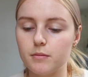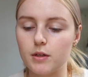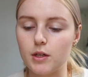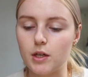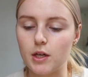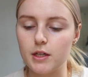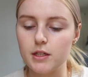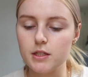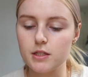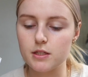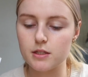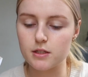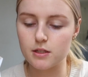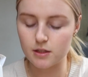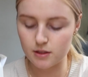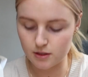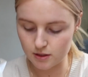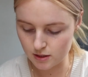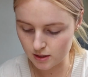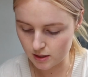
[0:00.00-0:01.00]
Nice.
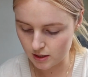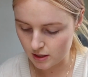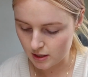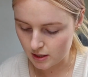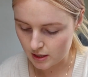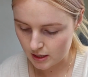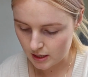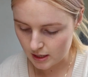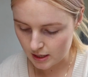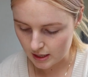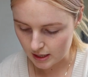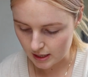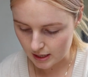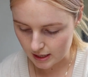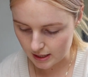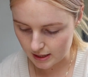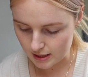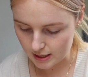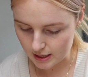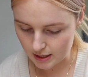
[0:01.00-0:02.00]

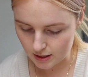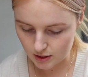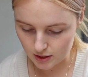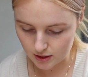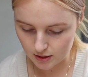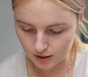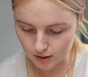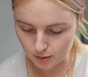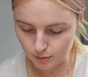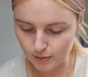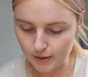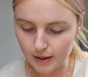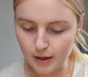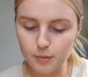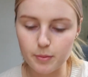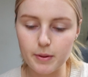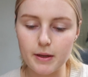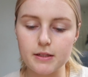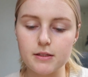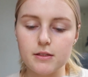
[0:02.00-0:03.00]
And then the
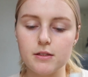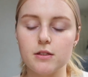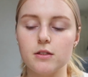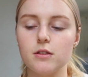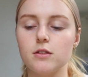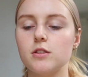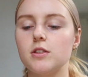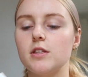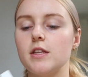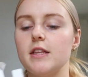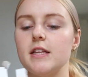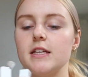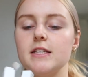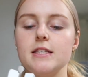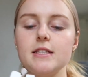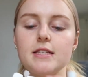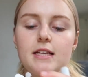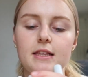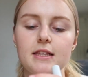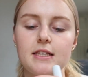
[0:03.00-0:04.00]
brow pencil. So
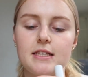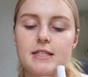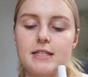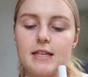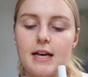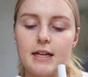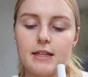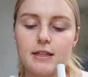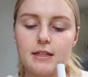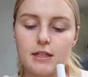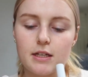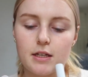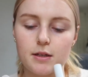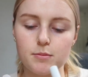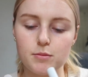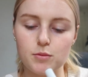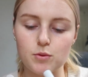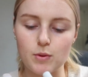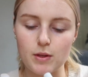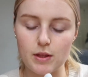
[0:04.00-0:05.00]
this is the set that
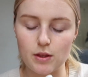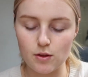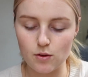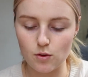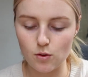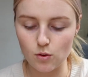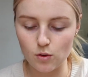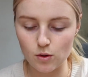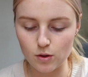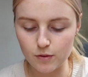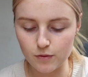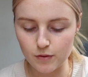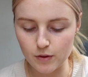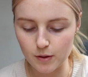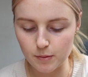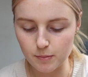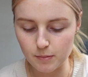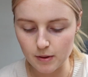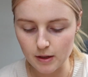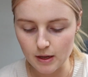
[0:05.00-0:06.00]
comes with all of
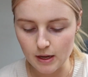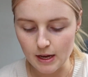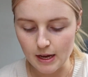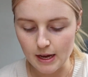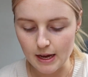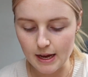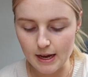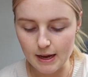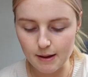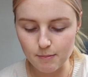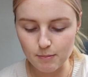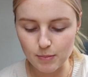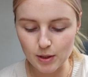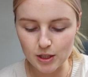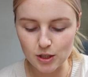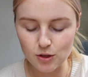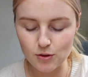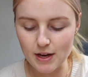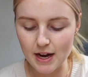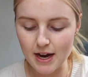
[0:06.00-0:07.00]
them,
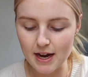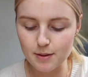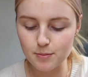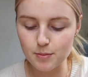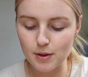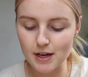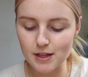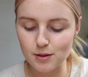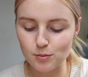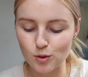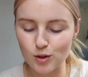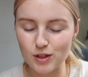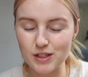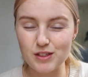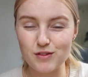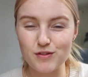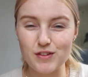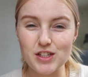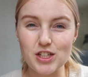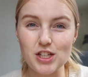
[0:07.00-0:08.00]
but you can buy them all
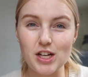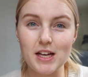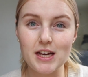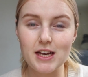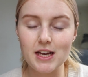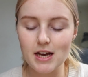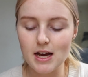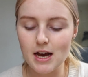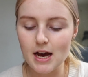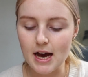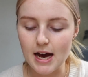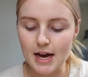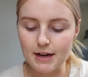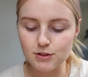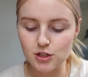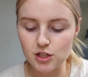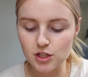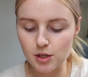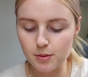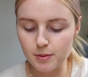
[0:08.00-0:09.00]
individually. I
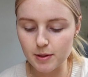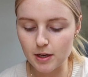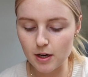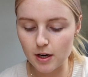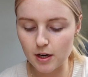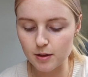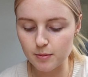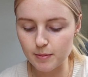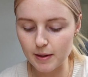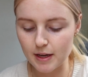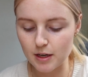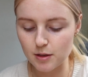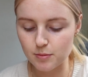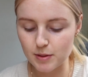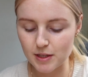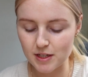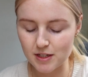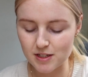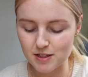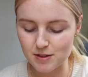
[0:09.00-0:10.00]
was just umming and ahhing about it
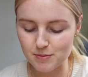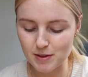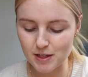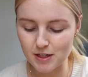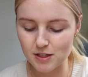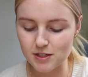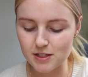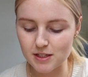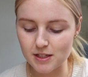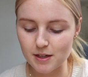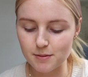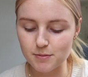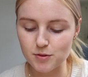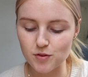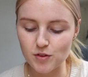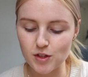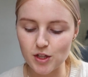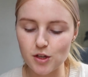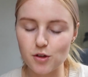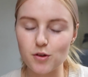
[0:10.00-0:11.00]
because it comes
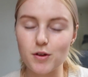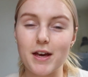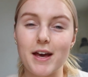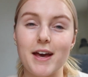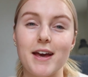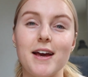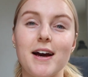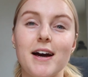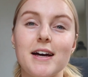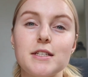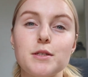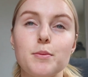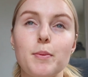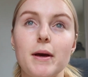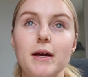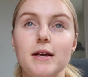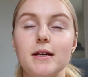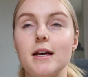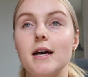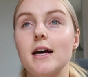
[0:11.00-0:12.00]
from the UK. I had to
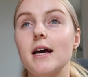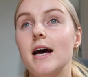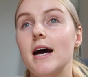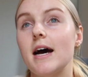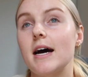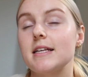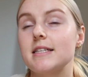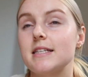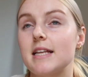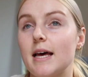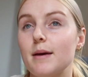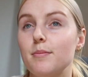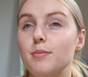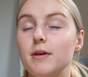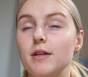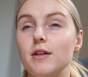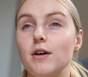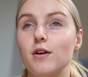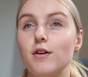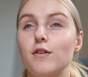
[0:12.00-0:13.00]
pay a slight
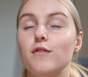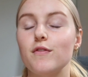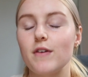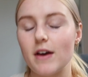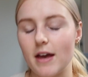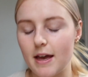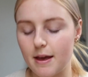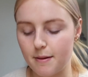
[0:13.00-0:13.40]
bit of